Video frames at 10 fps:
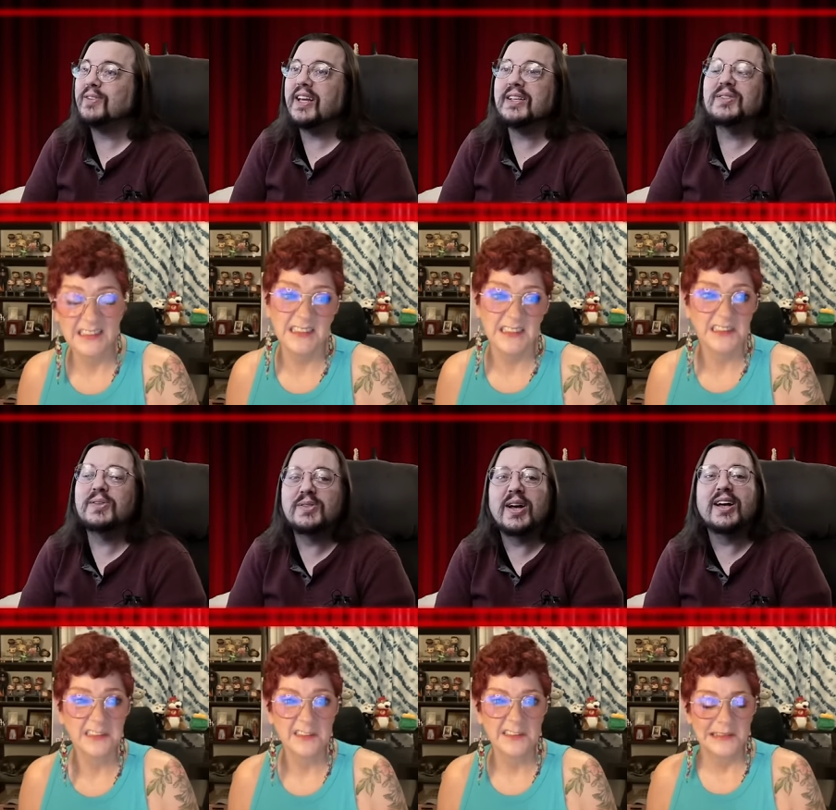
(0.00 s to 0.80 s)
Speaker 1: It's yeah. the
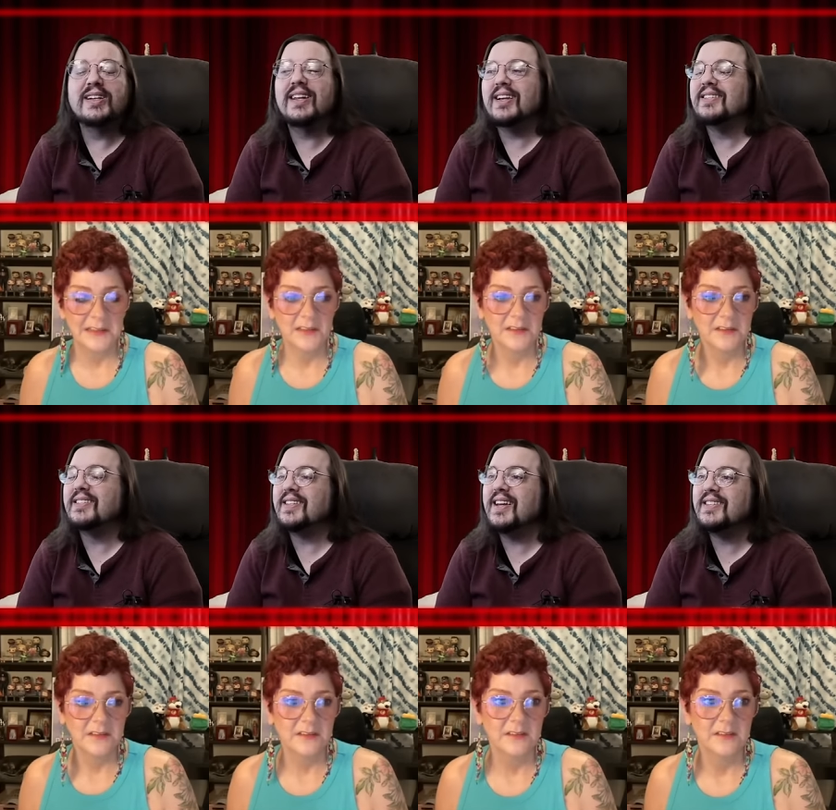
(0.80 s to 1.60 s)
sun.
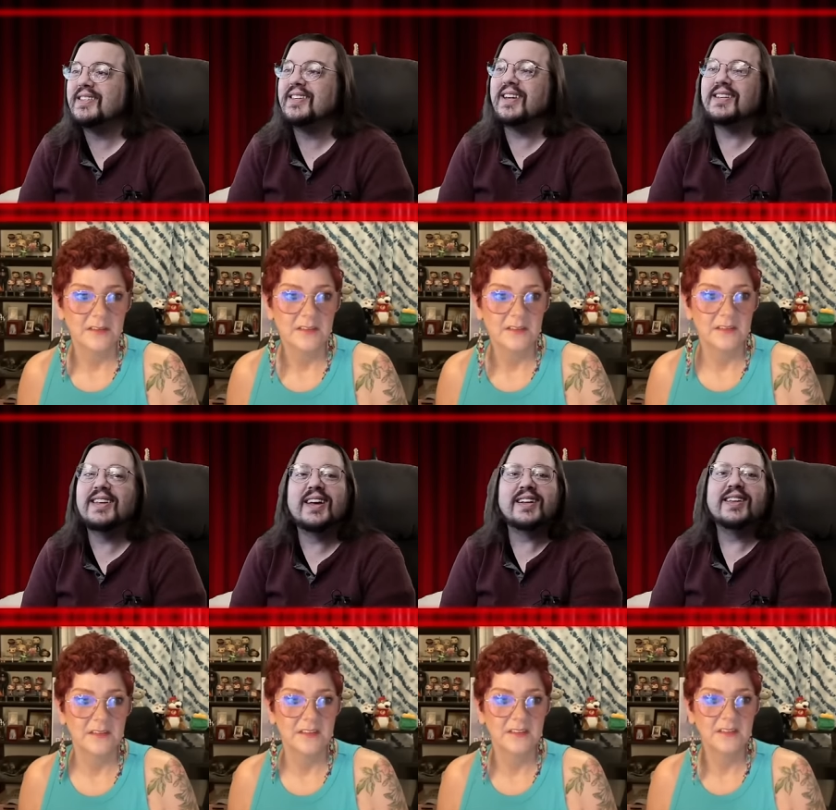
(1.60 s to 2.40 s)
It's it's you get you
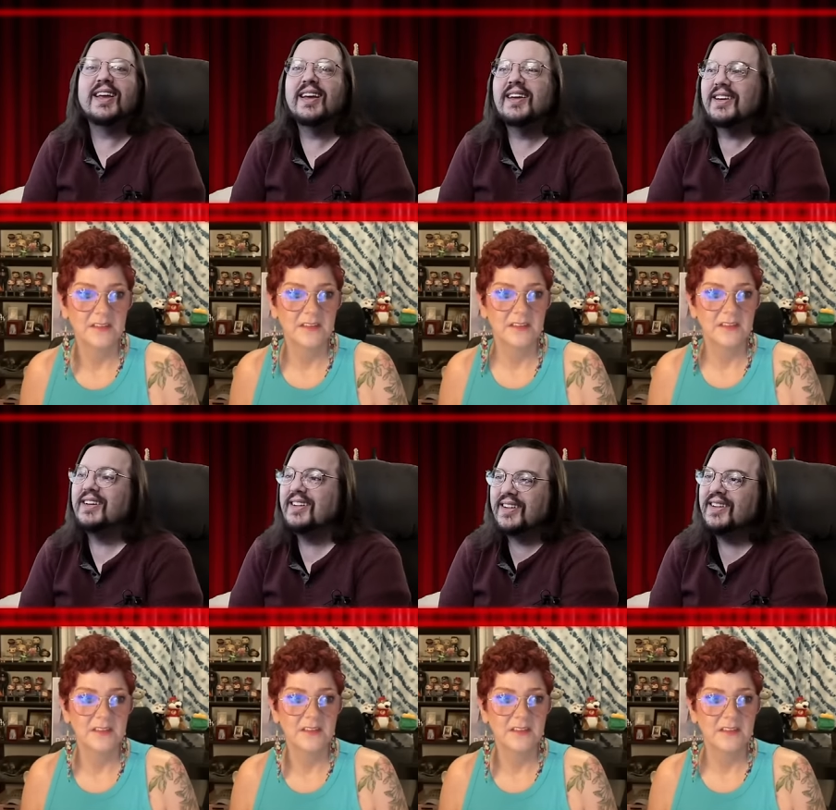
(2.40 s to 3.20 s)
get
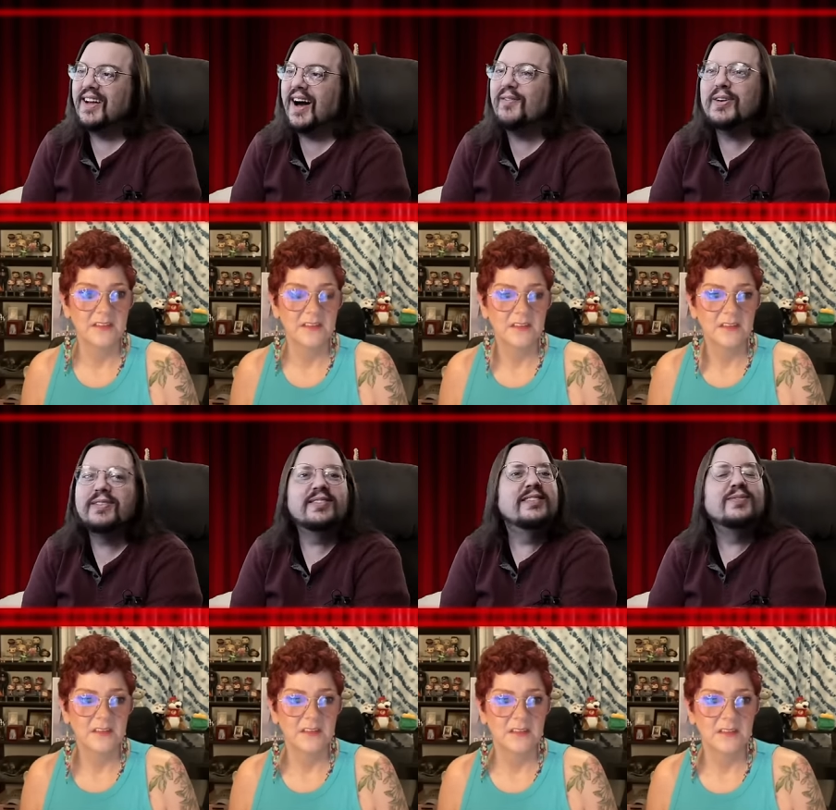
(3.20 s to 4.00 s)

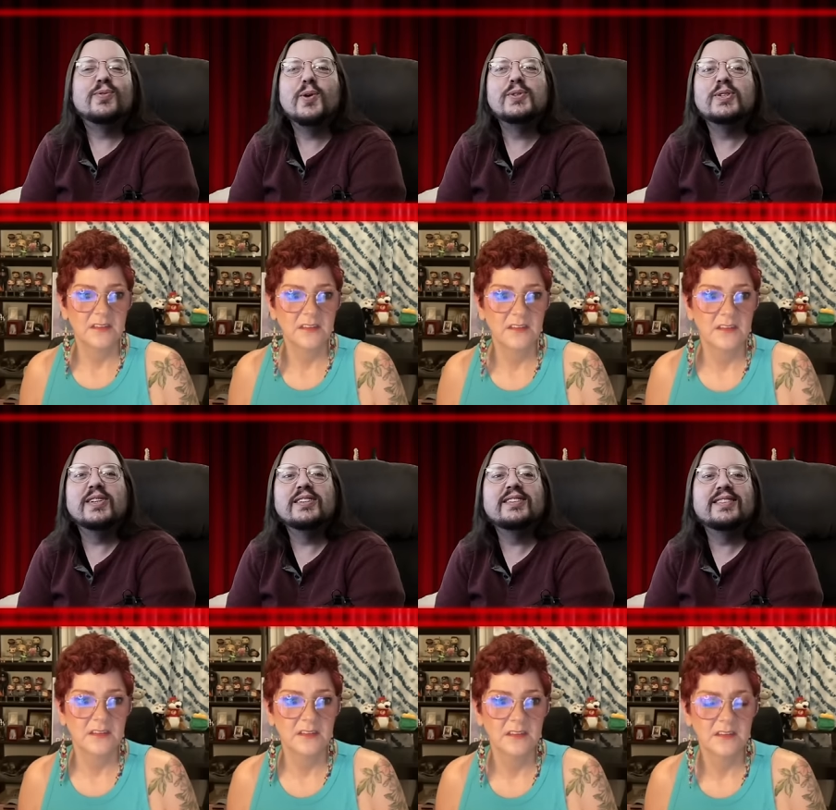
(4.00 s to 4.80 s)
oven
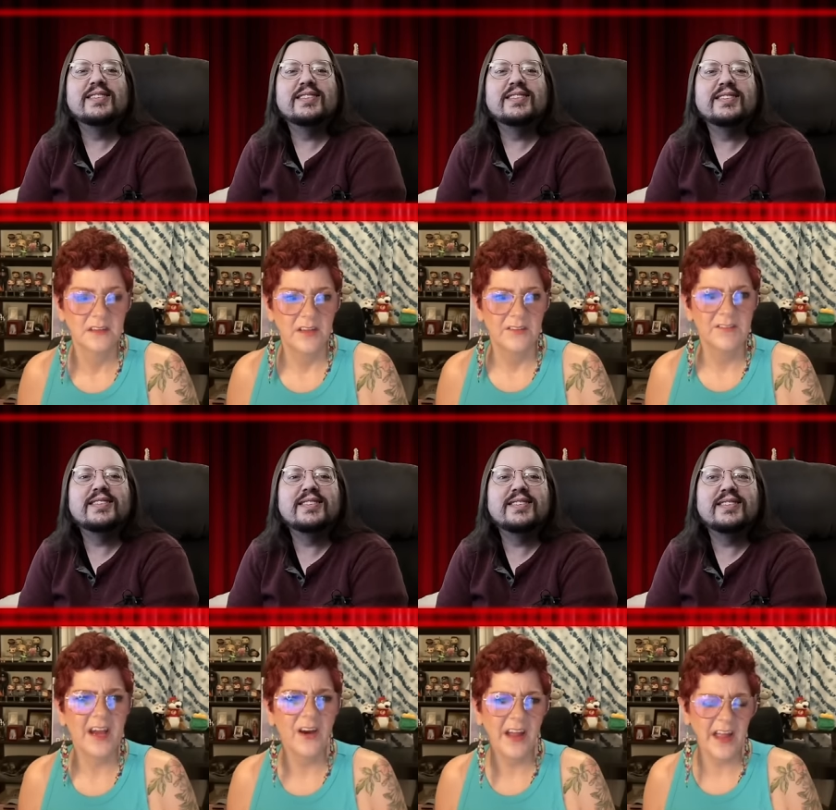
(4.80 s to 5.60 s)
roasted.
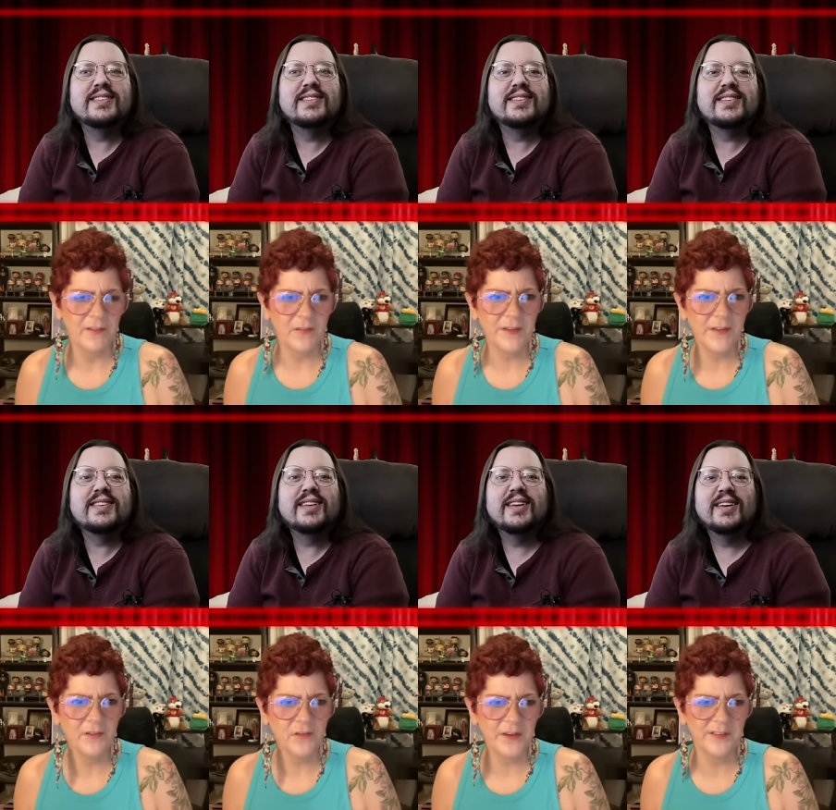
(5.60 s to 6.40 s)
Speaker 2: Tara,
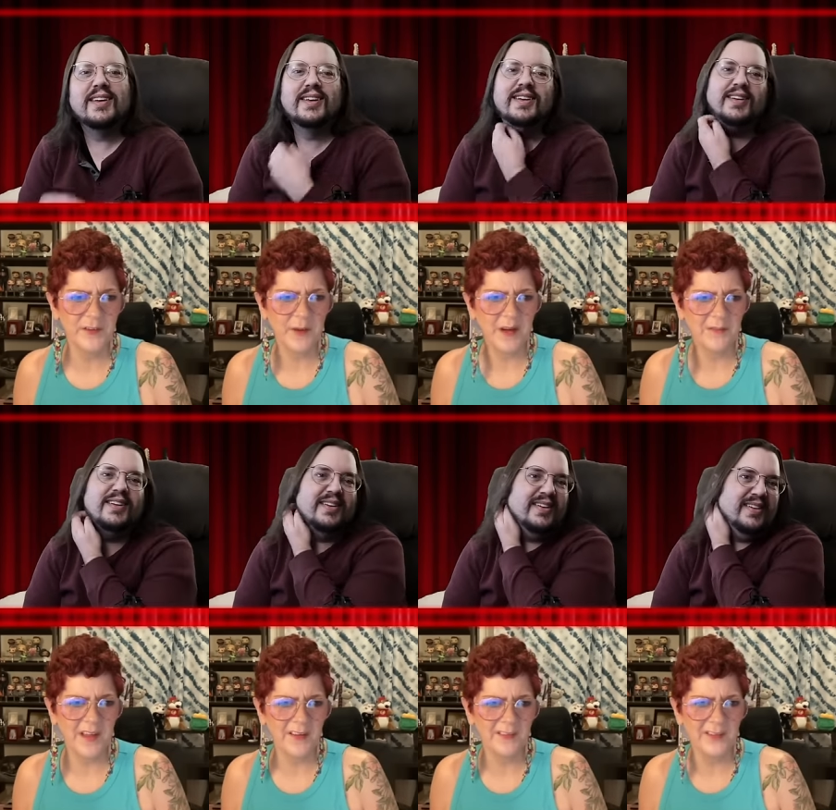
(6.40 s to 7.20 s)
everything freaks you
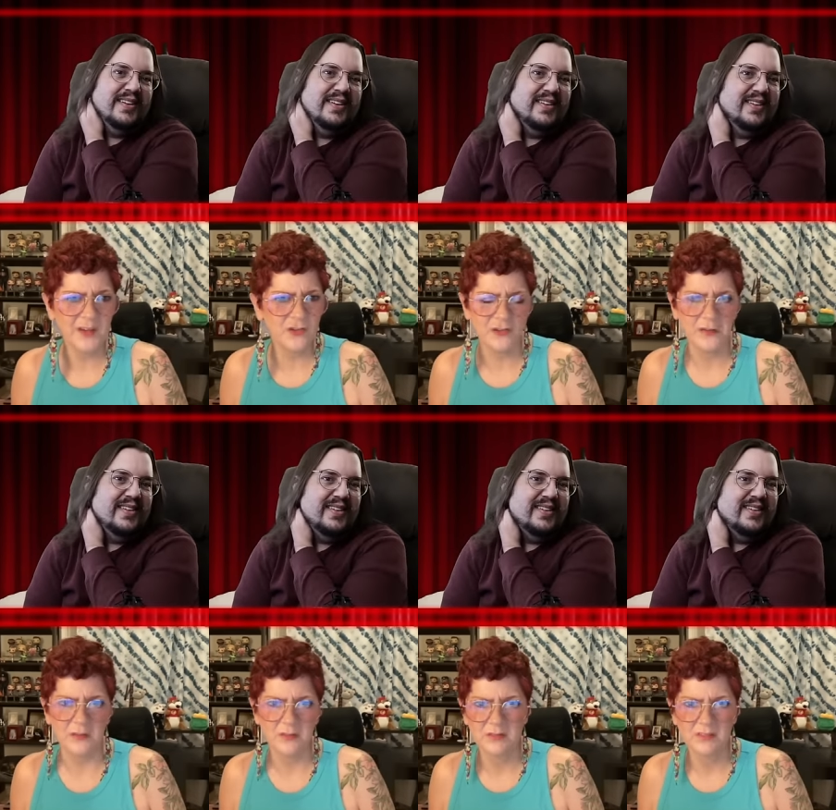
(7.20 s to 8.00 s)
out. That is not true.